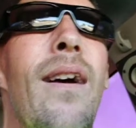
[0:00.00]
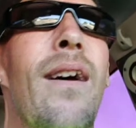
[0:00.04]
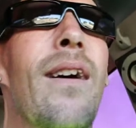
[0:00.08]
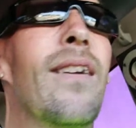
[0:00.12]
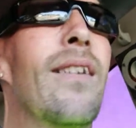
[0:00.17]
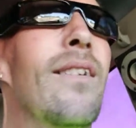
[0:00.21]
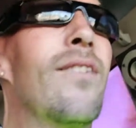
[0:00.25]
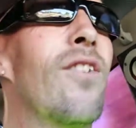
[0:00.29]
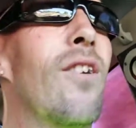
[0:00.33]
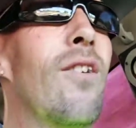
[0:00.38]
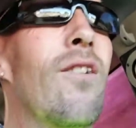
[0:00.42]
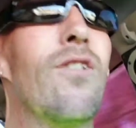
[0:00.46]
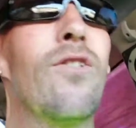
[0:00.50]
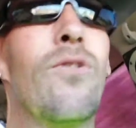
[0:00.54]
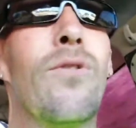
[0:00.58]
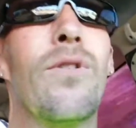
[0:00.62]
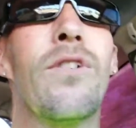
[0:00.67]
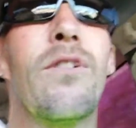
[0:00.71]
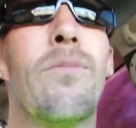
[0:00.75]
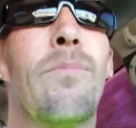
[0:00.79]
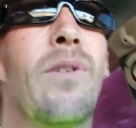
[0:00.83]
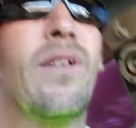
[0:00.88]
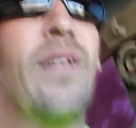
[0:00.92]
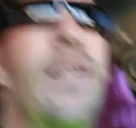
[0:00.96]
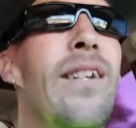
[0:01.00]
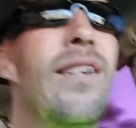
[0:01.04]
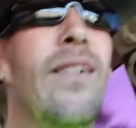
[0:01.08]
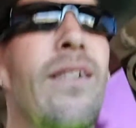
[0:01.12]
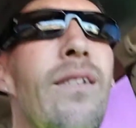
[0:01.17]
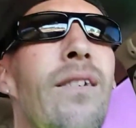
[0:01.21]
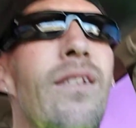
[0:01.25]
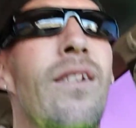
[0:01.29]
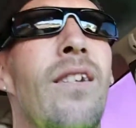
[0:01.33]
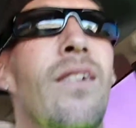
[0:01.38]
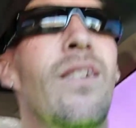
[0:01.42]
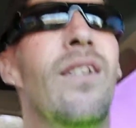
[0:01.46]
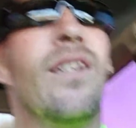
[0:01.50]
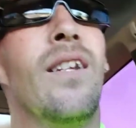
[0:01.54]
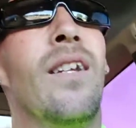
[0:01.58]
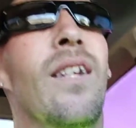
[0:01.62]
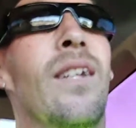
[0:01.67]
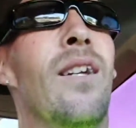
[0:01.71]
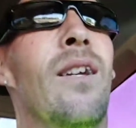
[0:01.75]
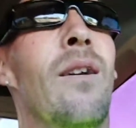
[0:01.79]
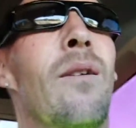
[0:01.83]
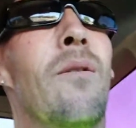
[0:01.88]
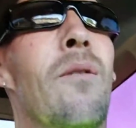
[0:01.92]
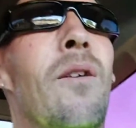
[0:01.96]
it's hard to explain.
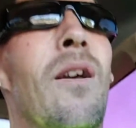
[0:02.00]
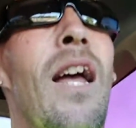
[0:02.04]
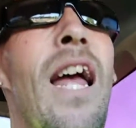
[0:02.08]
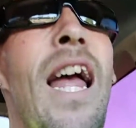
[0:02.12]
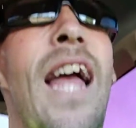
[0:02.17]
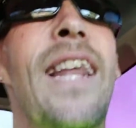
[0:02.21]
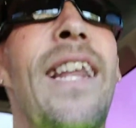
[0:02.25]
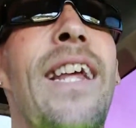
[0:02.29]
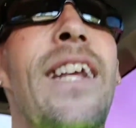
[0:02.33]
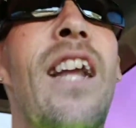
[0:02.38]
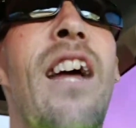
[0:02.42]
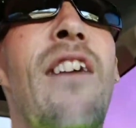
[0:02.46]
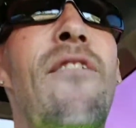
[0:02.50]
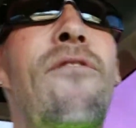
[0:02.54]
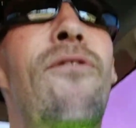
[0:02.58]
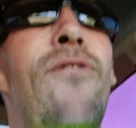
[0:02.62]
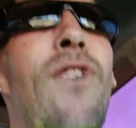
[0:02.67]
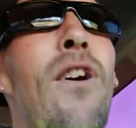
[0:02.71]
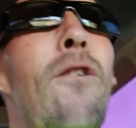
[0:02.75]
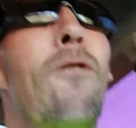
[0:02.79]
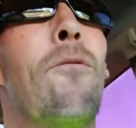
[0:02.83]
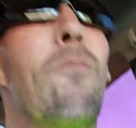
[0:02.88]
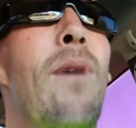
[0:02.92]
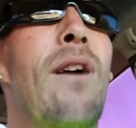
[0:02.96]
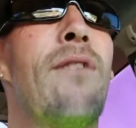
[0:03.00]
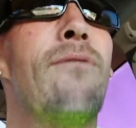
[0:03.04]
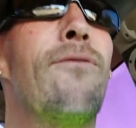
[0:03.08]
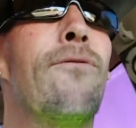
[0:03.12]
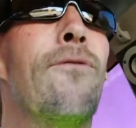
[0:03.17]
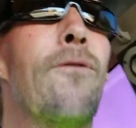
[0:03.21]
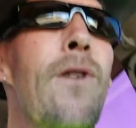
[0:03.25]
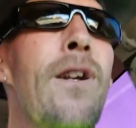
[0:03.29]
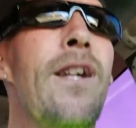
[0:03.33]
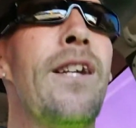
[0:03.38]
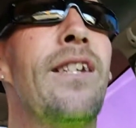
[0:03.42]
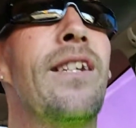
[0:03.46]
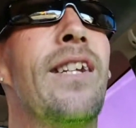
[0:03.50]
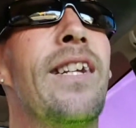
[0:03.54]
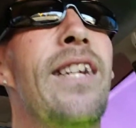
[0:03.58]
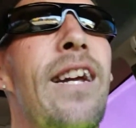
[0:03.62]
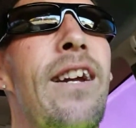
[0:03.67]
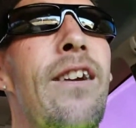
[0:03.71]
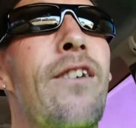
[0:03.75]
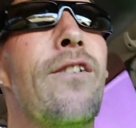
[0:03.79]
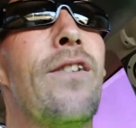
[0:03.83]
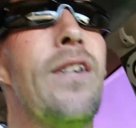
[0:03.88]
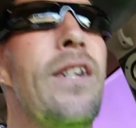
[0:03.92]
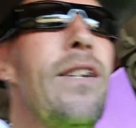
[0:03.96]
And then I felt my friend
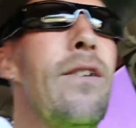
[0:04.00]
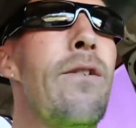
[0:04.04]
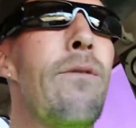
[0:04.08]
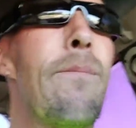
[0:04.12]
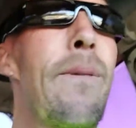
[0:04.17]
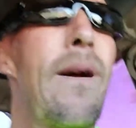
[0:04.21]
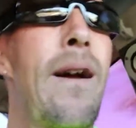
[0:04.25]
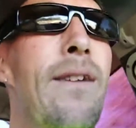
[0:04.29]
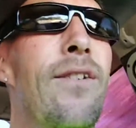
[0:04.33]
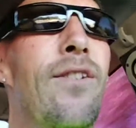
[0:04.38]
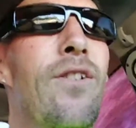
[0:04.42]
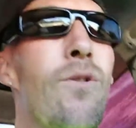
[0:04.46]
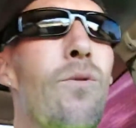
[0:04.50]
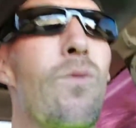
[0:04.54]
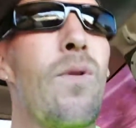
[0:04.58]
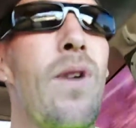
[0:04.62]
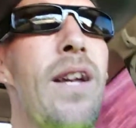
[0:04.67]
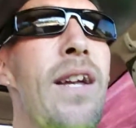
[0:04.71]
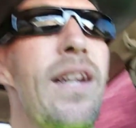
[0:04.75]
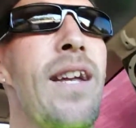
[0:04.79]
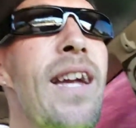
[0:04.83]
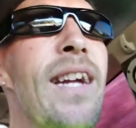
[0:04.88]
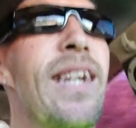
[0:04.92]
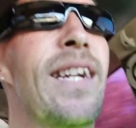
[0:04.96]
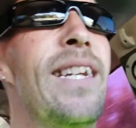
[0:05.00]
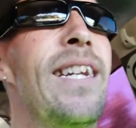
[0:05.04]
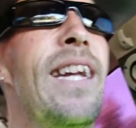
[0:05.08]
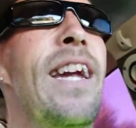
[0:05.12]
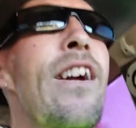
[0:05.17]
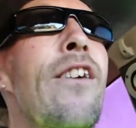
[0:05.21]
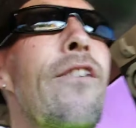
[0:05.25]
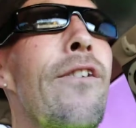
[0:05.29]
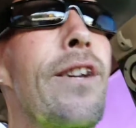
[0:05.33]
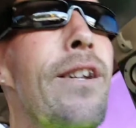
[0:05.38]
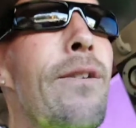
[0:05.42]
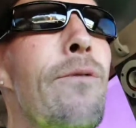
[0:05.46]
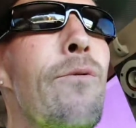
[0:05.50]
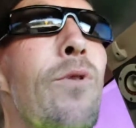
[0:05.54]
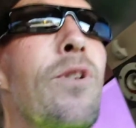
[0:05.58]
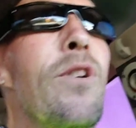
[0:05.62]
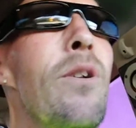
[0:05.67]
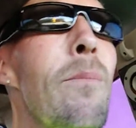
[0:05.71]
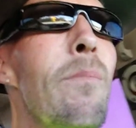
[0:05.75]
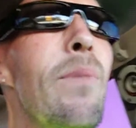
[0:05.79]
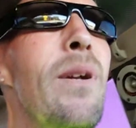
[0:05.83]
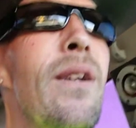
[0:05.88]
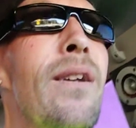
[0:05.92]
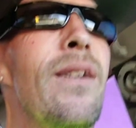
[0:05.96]
Gary, who passed away, and Gary would
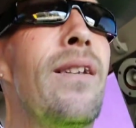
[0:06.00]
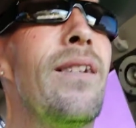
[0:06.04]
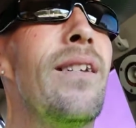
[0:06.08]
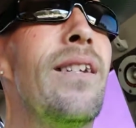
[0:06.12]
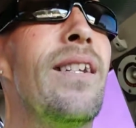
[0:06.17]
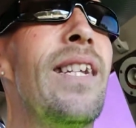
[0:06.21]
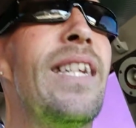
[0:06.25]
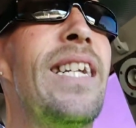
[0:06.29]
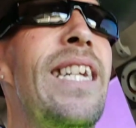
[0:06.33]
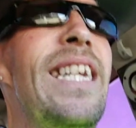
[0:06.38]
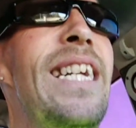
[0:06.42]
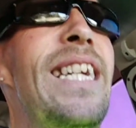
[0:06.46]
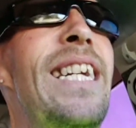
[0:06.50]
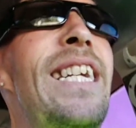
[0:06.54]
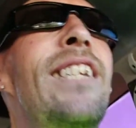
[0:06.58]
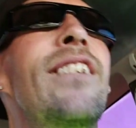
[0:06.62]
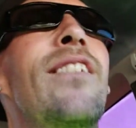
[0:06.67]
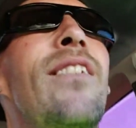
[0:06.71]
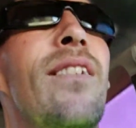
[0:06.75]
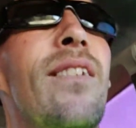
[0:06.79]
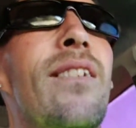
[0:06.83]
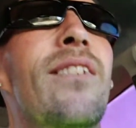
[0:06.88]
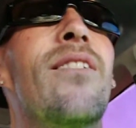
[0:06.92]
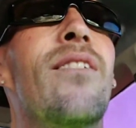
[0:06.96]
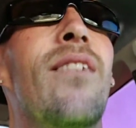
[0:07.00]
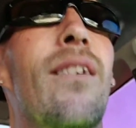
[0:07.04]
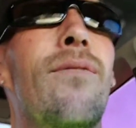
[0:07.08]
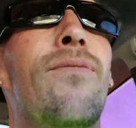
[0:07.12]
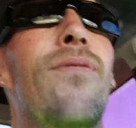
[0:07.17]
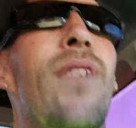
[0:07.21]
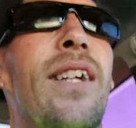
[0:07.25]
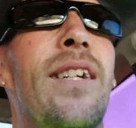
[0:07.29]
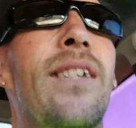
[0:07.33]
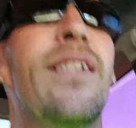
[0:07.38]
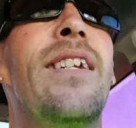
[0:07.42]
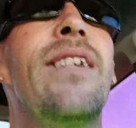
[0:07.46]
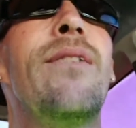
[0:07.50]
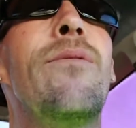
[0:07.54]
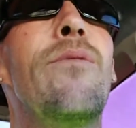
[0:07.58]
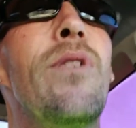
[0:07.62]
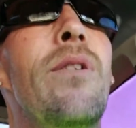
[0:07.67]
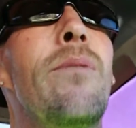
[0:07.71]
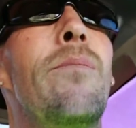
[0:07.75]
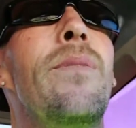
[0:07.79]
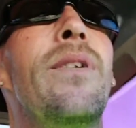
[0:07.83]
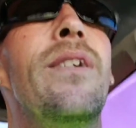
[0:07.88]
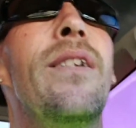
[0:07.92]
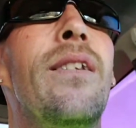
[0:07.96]
have been into the stuff, like he would
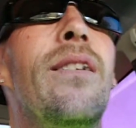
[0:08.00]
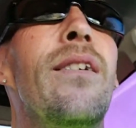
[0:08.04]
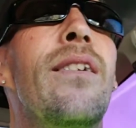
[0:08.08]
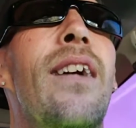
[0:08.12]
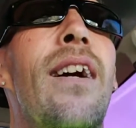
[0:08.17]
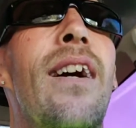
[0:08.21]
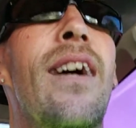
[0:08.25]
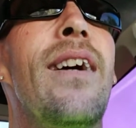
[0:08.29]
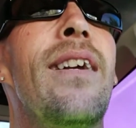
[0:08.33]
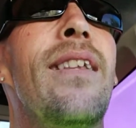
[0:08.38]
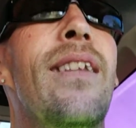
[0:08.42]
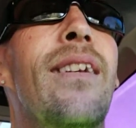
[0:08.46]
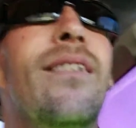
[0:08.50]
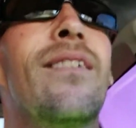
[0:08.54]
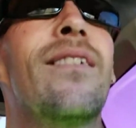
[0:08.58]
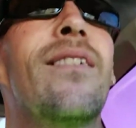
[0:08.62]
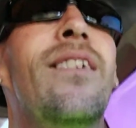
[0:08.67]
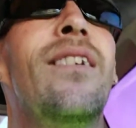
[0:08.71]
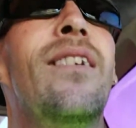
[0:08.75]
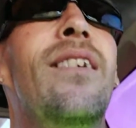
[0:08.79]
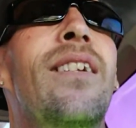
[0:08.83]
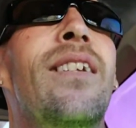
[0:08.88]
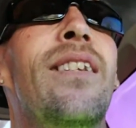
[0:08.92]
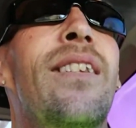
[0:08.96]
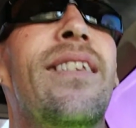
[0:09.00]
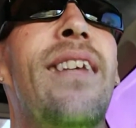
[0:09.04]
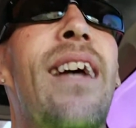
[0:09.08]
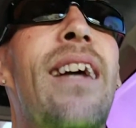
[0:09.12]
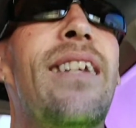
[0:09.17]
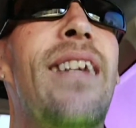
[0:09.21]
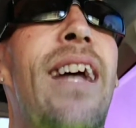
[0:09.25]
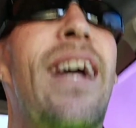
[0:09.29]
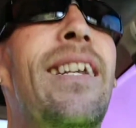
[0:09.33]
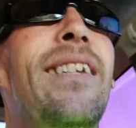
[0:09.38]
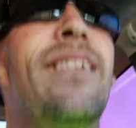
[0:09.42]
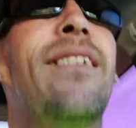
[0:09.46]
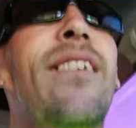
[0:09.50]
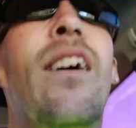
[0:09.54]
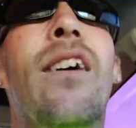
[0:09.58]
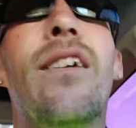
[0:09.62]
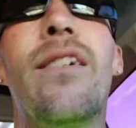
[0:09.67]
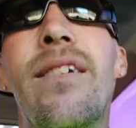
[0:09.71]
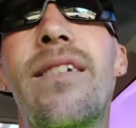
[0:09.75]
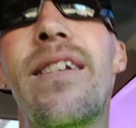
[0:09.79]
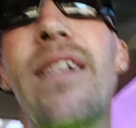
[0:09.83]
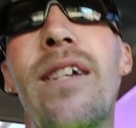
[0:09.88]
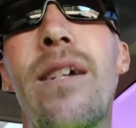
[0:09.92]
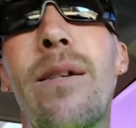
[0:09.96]
have been the guy that had
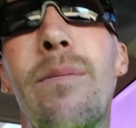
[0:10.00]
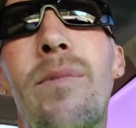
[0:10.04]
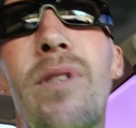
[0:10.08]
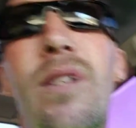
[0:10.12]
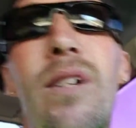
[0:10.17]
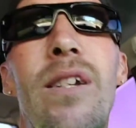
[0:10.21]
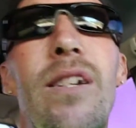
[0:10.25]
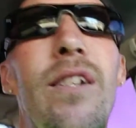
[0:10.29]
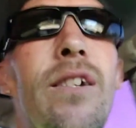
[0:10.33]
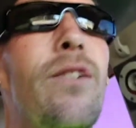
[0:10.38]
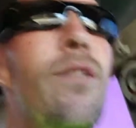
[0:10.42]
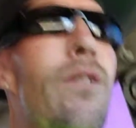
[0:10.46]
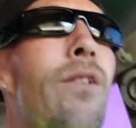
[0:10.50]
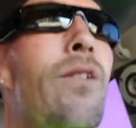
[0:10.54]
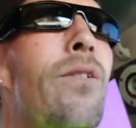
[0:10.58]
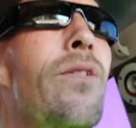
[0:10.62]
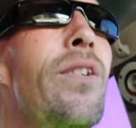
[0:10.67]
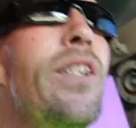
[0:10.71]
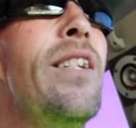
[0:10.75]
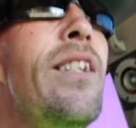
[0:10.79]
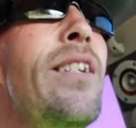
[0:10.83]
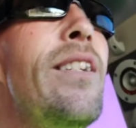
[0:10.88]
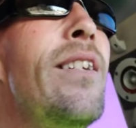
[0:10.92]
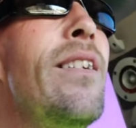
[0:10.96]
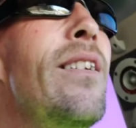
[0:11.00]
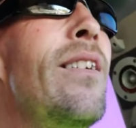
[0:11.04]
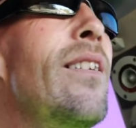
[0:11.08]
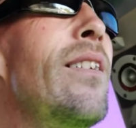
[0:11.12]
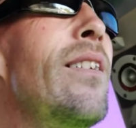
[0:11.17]
done DMT.